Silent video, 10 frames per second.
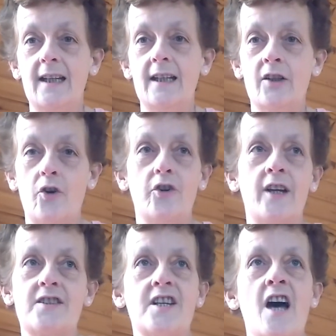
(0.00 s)
You know,
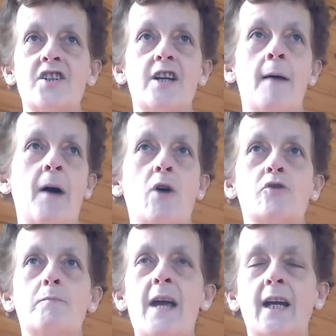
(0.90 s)
it's not
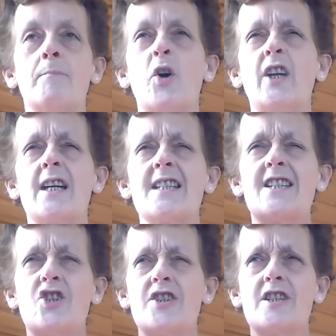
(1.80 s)
about making money, it's
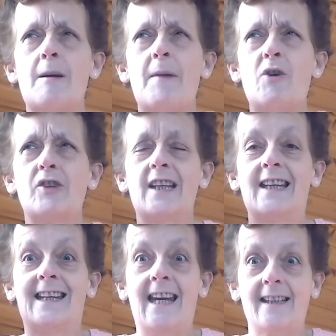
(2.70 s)
just about
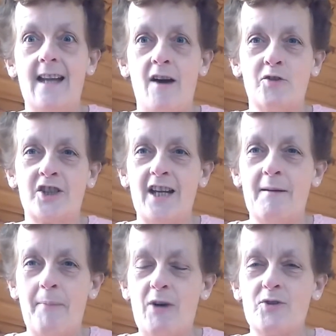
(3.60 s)
getting out and
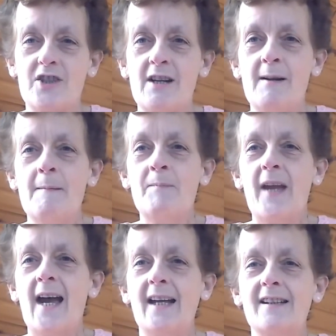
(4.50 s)
about
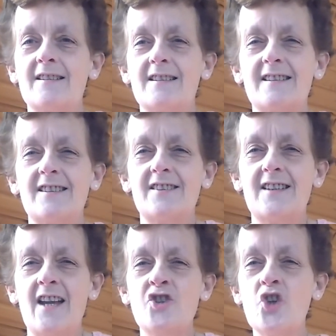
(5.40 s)
and
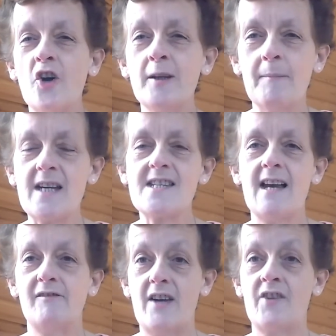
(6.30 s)
enjoying
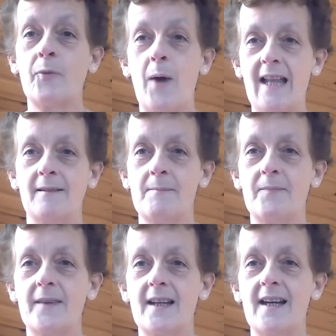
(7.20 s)
myself as well,
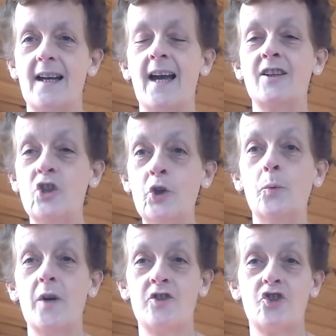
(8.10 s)
and
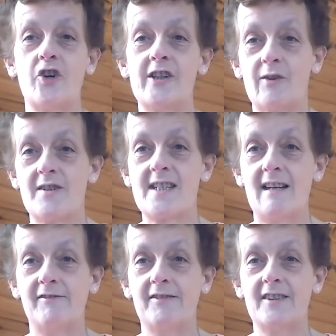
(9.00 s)
you enjoy
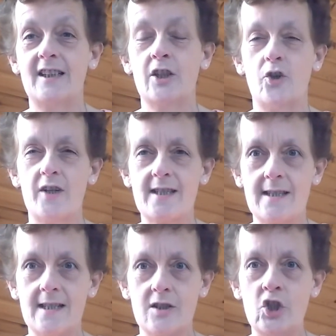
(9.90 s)
yourself. You know, it's
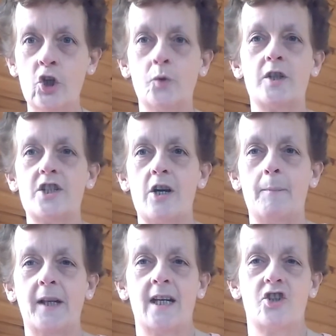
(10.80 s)
this new
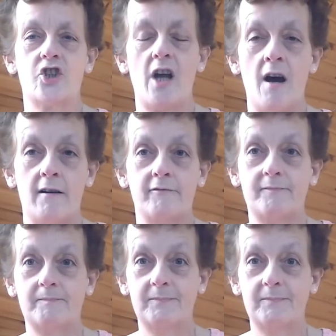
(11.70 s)
determination of